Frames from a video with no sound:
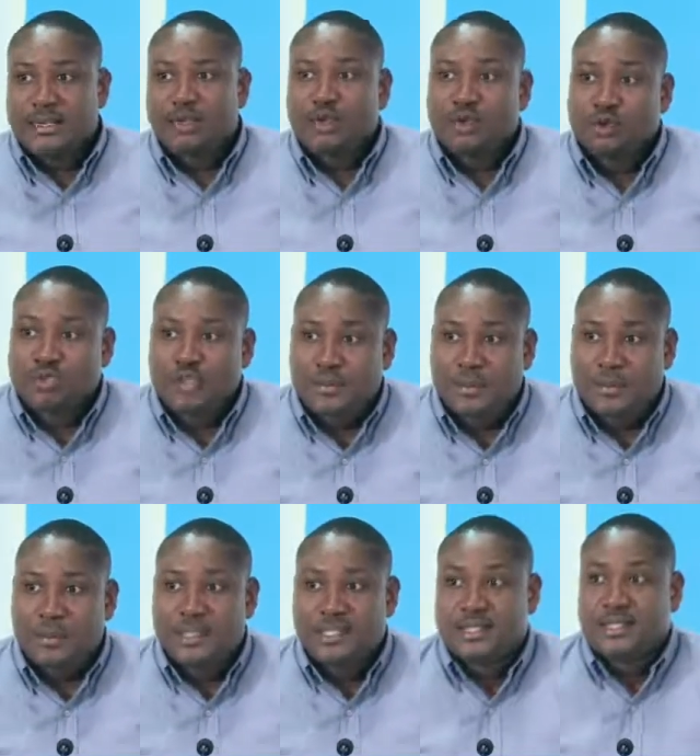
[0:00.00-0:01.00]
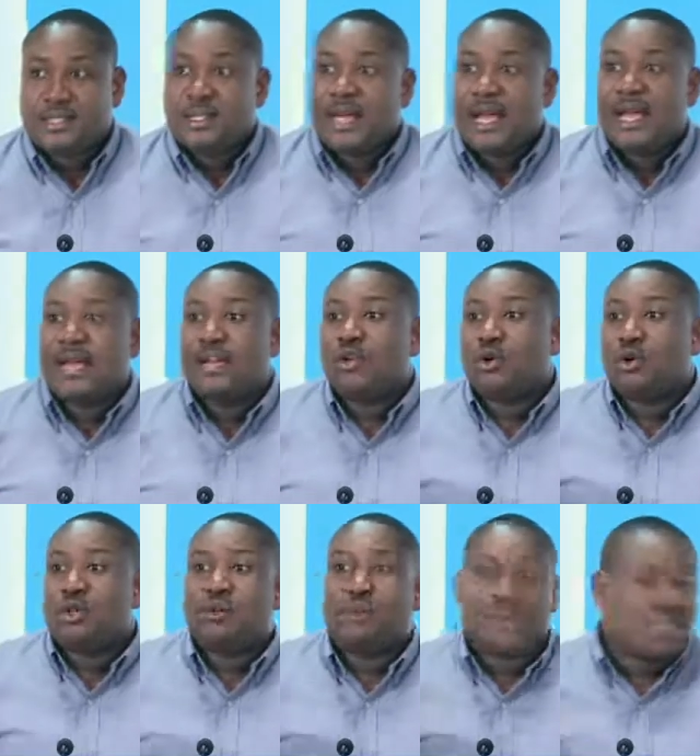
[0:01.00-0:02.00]
you drop the person, and then you're going to
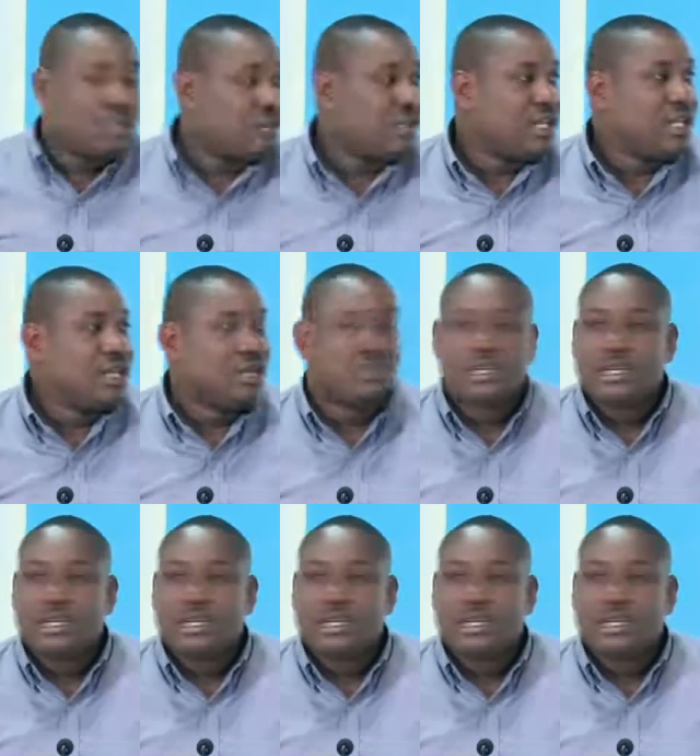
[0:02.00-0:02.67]
pick somebody else.